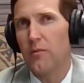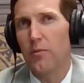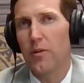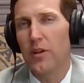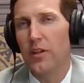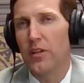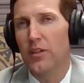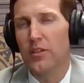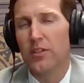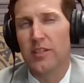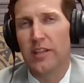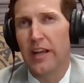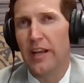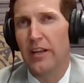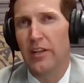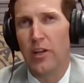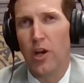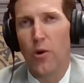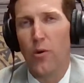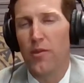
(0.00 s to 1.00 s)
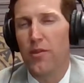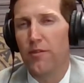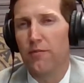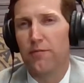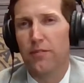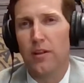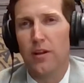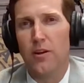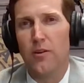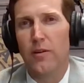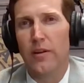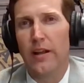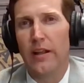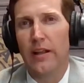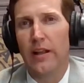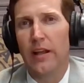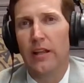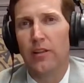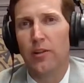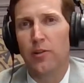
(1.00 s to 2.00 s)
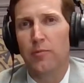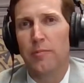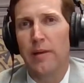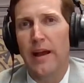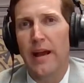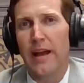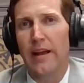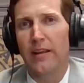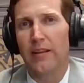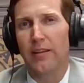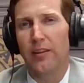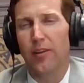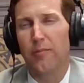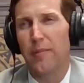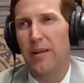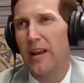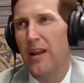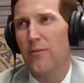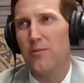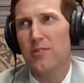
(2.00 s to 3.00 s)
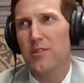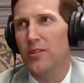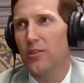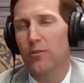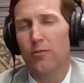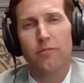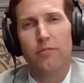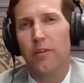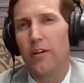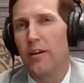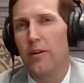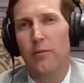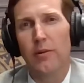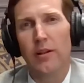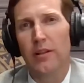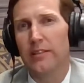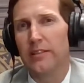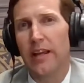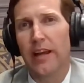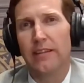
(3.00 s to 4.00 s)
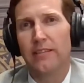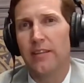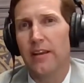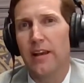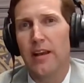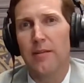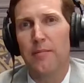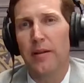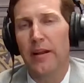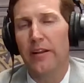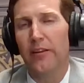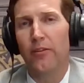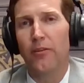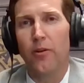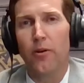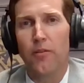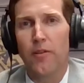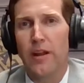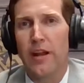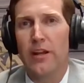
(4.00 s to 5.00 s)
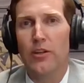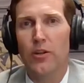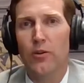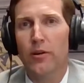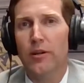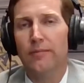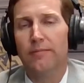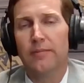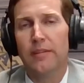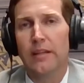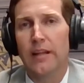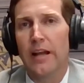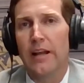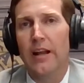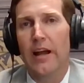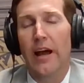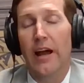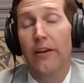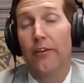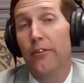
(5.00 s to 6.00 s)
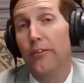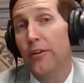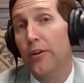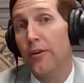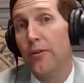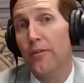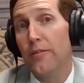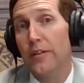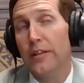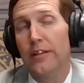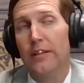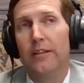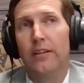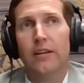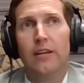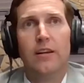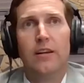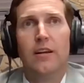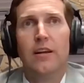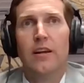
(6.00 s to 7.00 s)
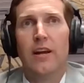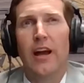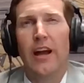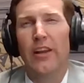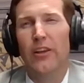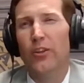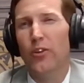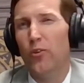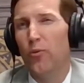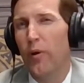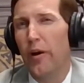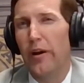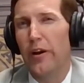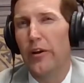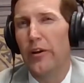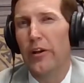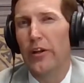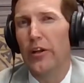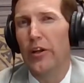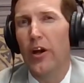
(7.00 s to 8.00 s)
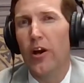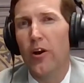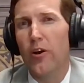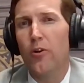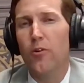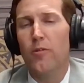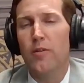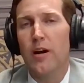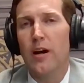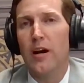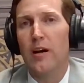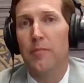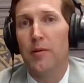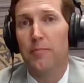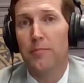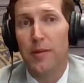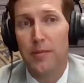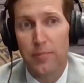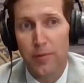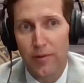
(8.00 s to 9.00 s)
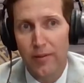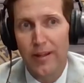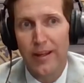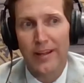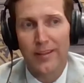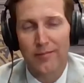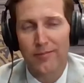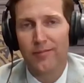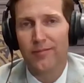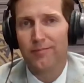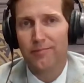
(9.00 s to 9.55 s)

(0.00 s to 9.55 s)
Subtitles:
where you just kind of go with the flow, and I look back and I go, man, I wasn't doing very well at that time, and I don't know that I knew it, and I don't know that I knew where to go. But people like